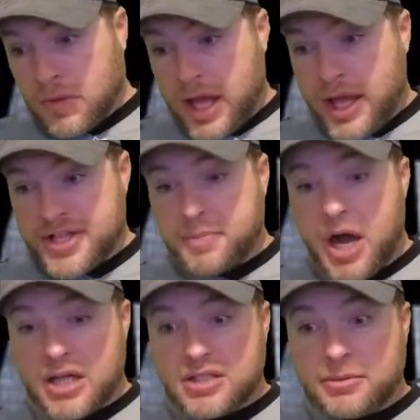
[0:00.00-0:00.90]
It's
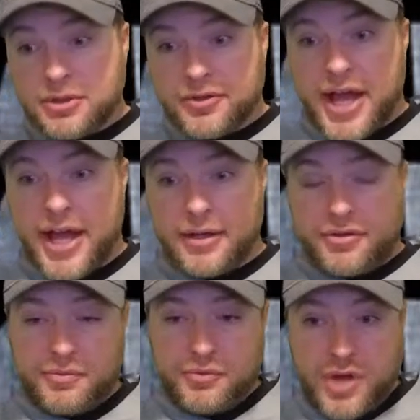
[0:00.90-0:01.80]
possible that
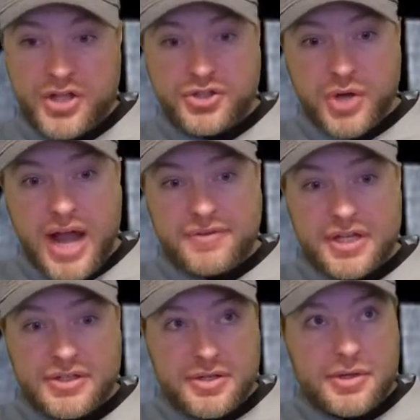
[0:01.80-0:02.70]
us
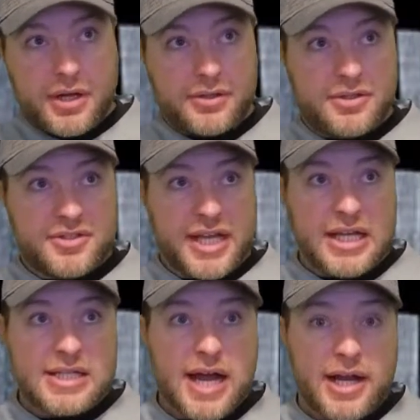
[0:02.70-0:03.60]
drafting a
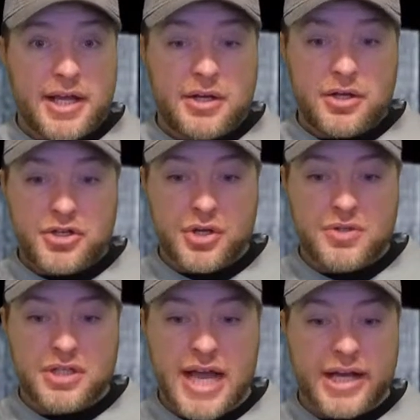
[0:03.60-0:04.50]
second tight end
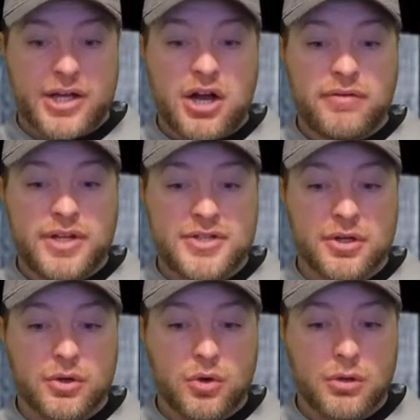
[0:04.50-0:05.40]
shows a lack of confidence in
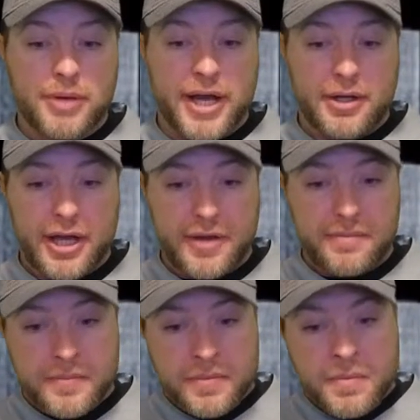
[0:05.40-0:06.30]
our quarterback. Okay.
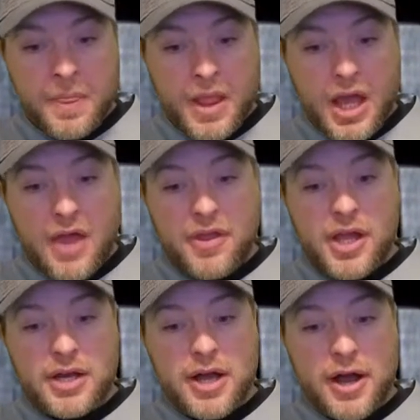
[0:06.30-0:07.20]
And
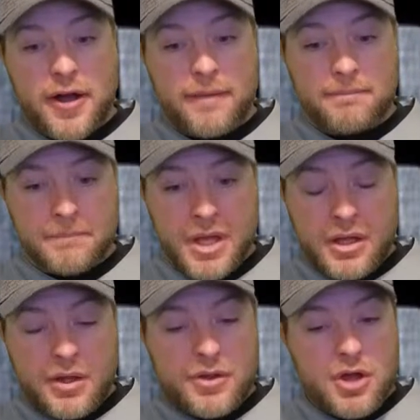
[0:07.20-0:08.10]
then
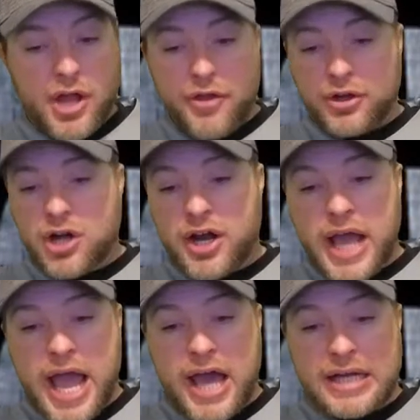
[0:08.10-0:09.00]
the only other con I
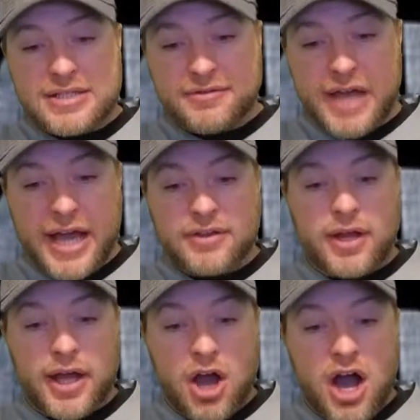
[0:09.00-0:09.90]
had is the fact
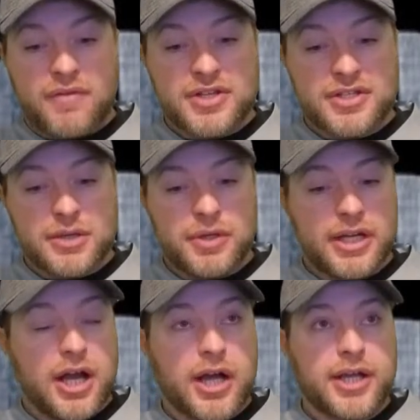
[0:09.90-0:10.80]
that obviously we
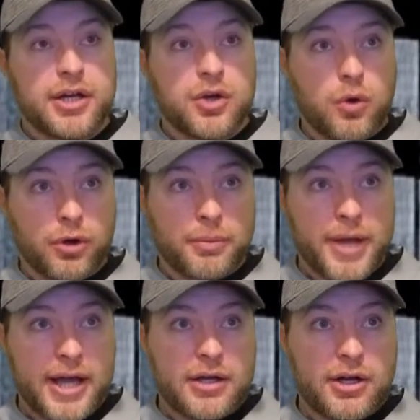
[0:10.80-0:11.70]
did not get a
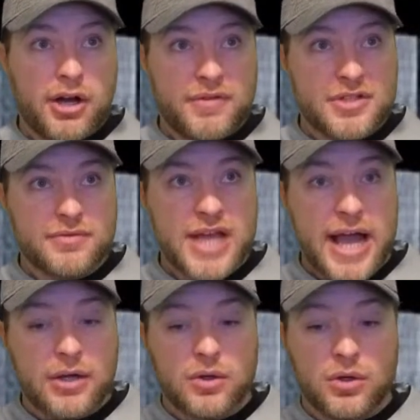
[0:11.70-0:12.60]
quarterback, an offensive
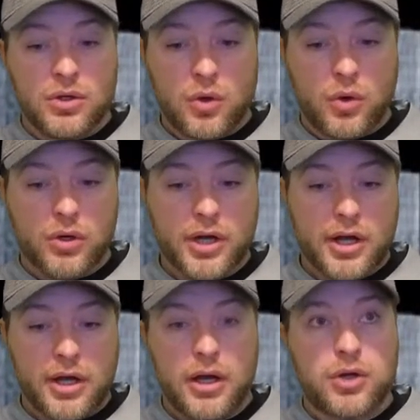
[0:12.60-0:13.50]
tackle, or
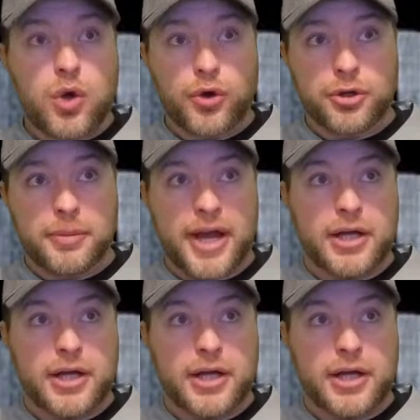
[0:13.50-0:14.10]
a cornerback.